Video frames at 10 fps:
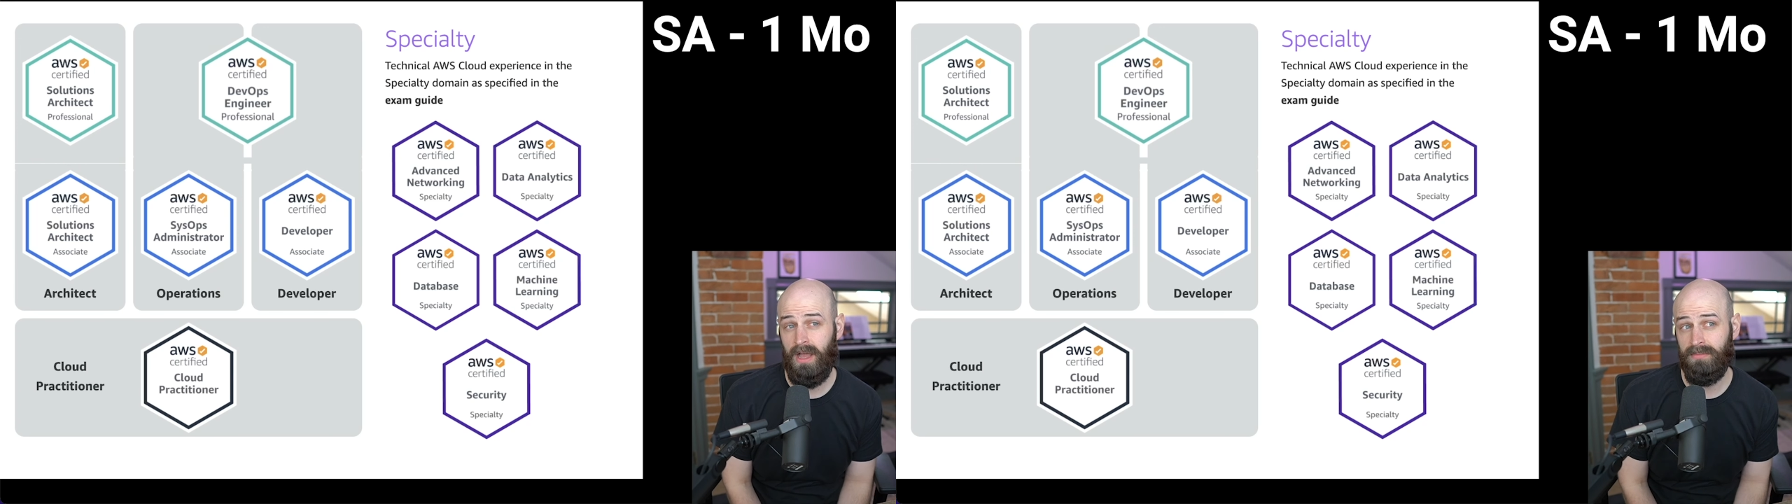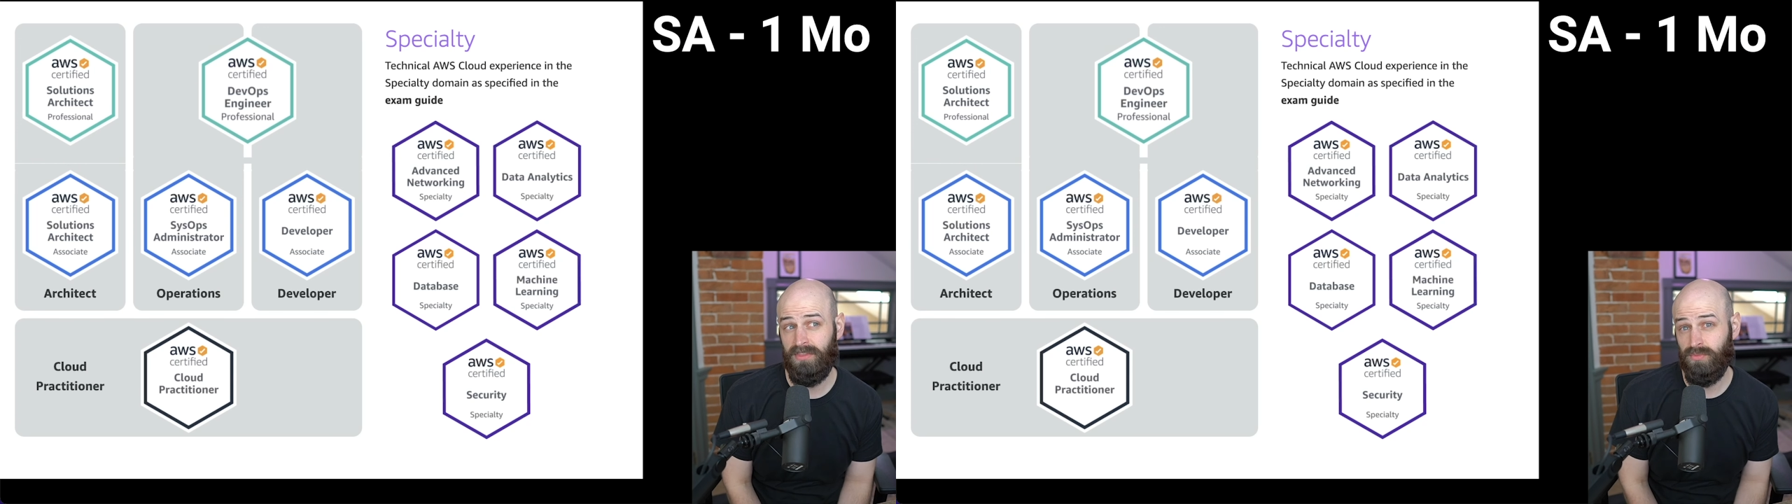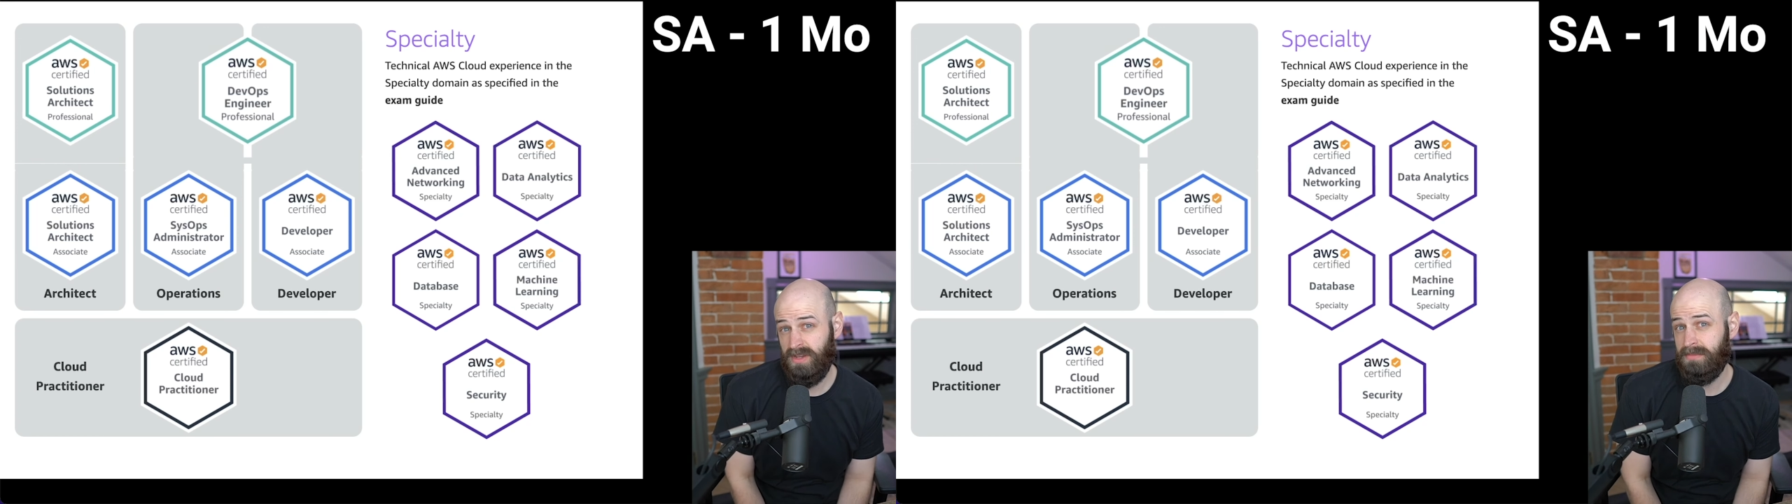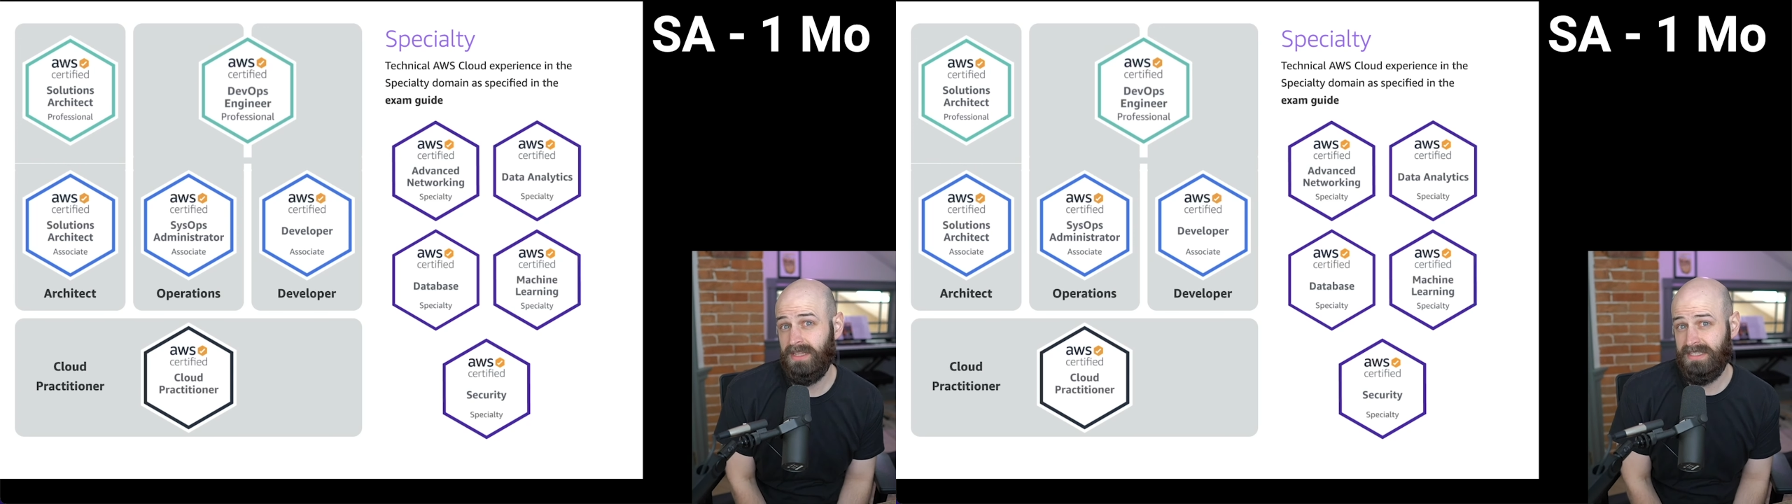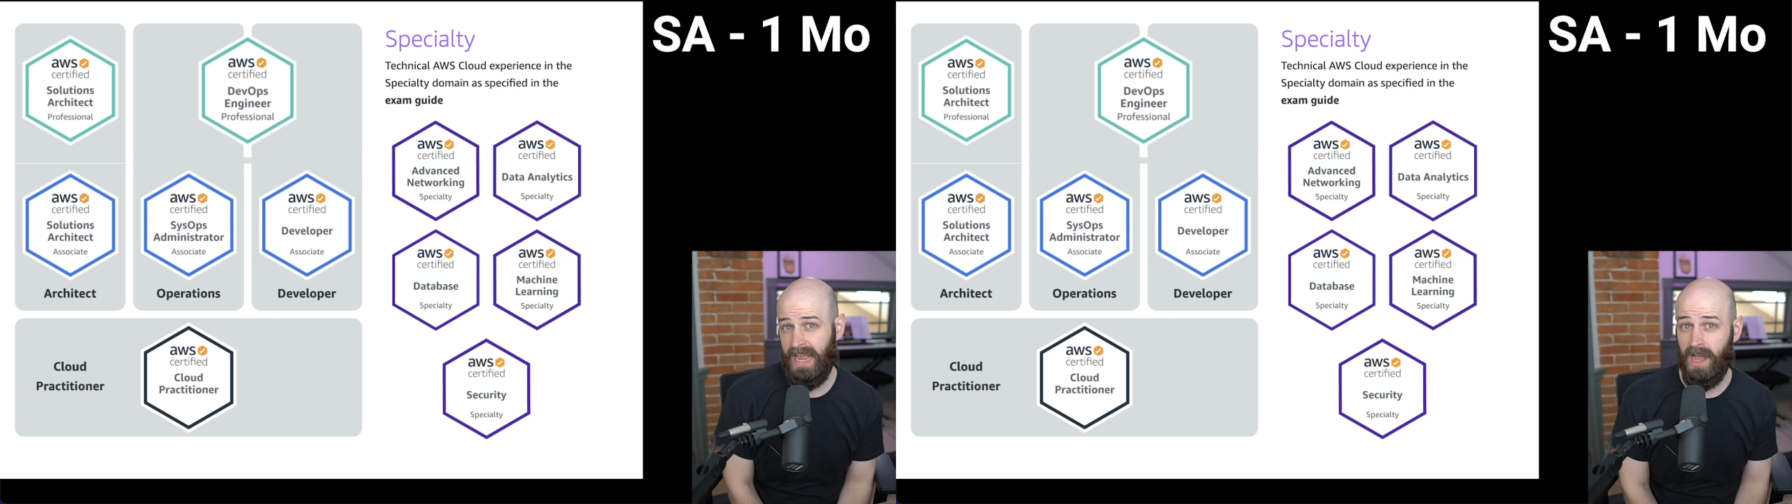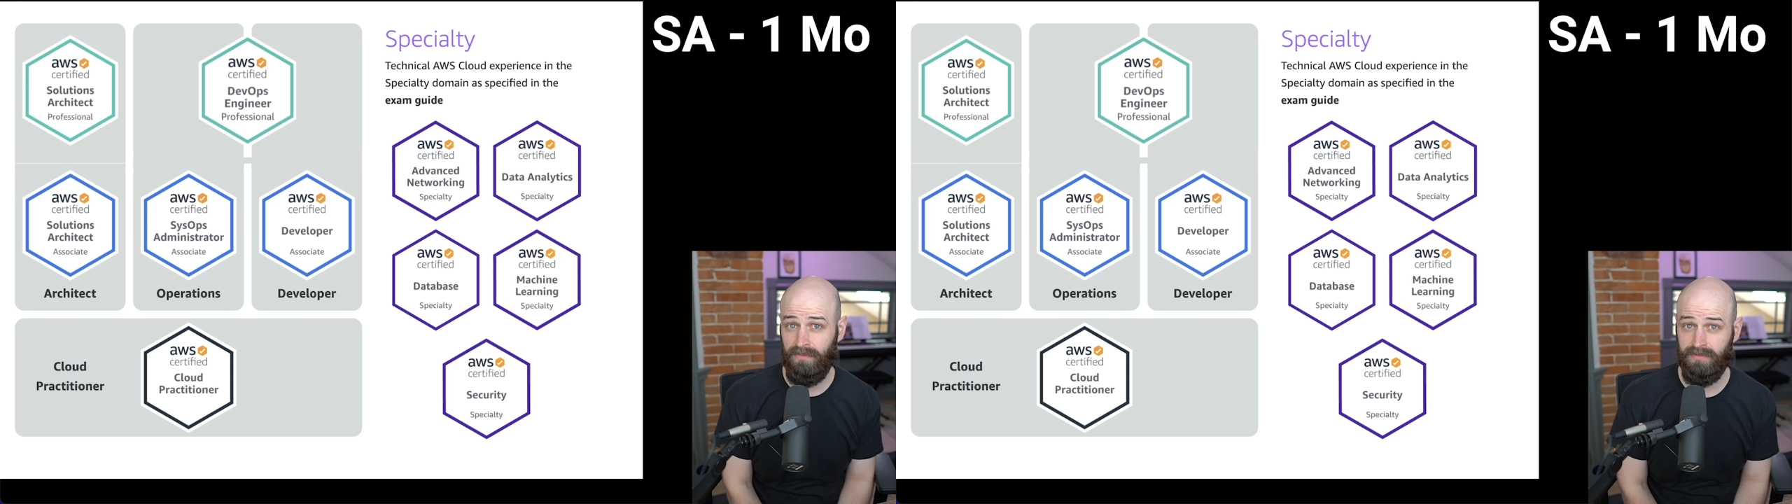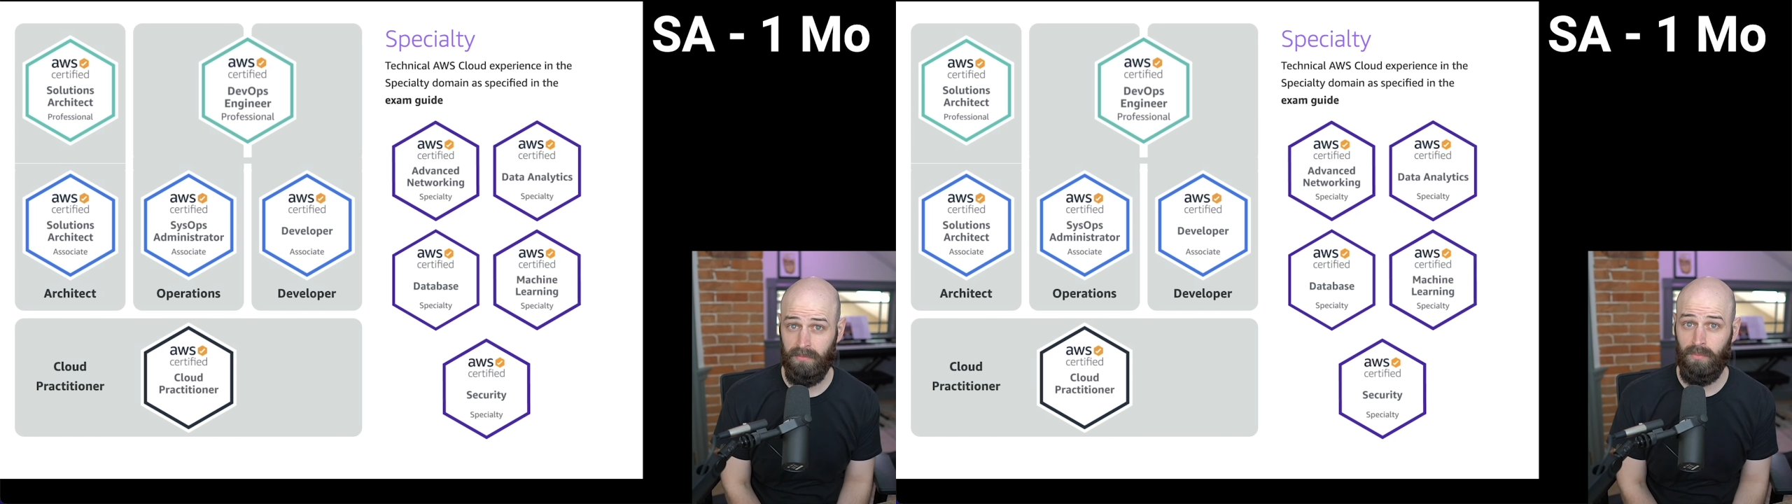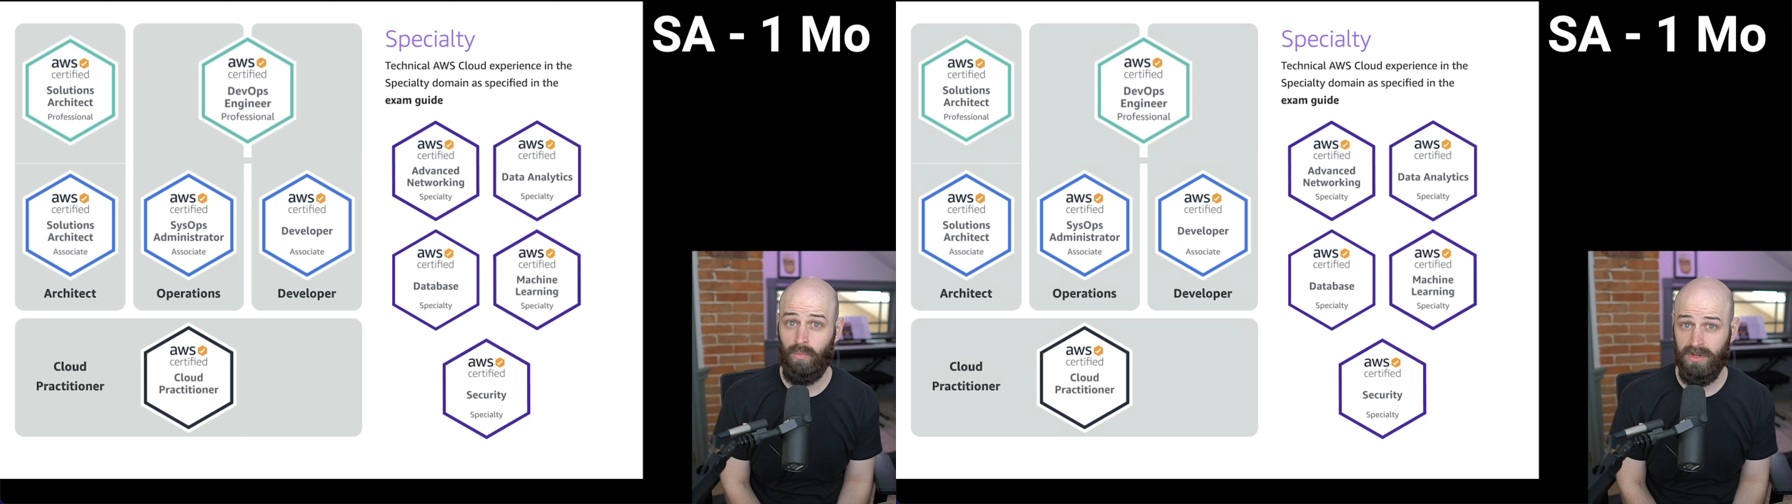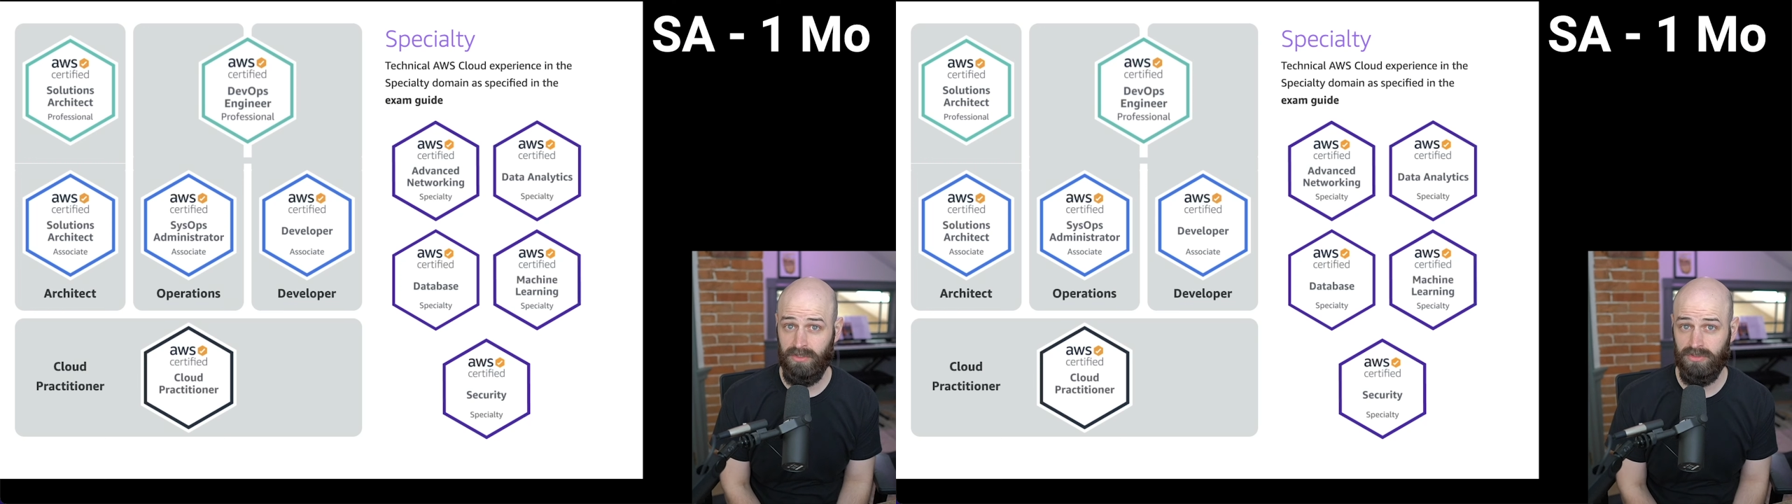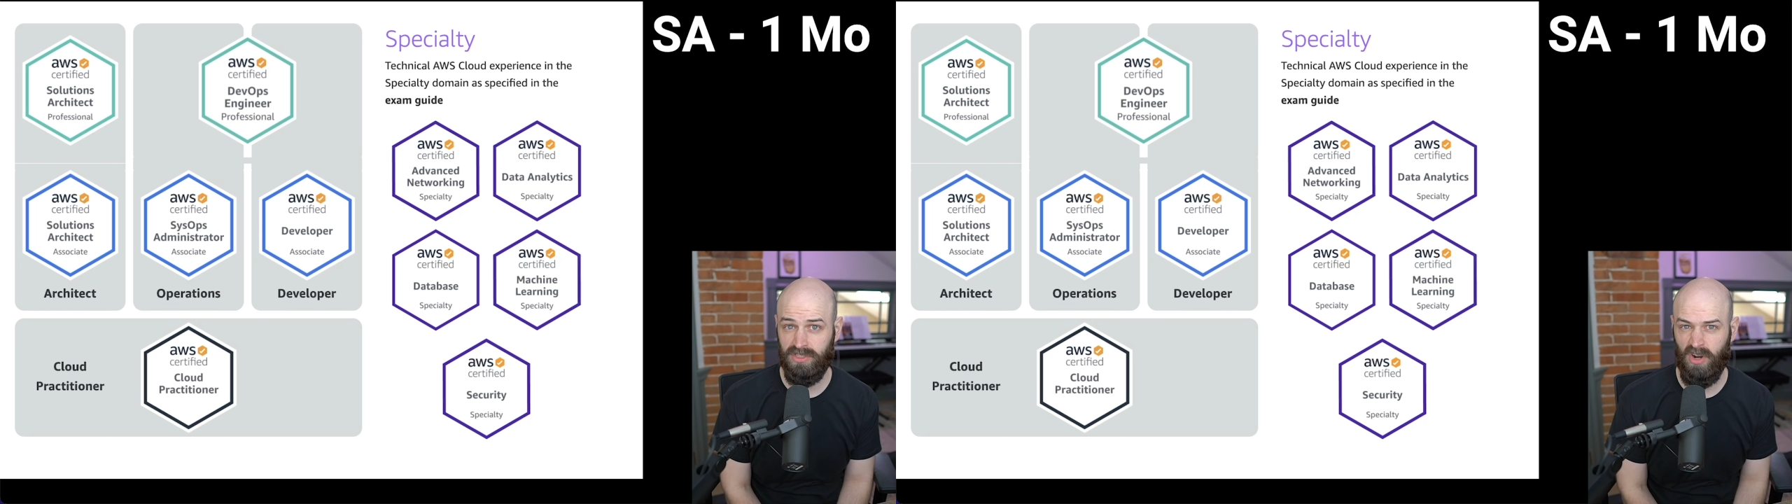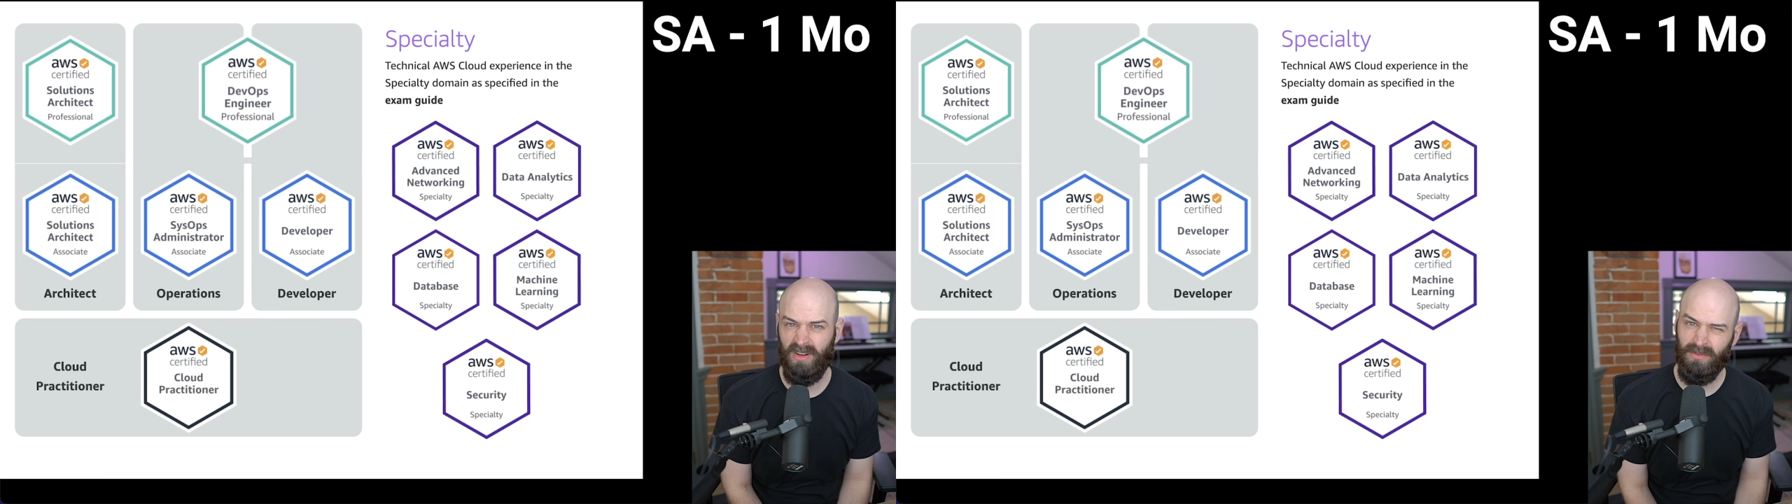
3 months out from when you start.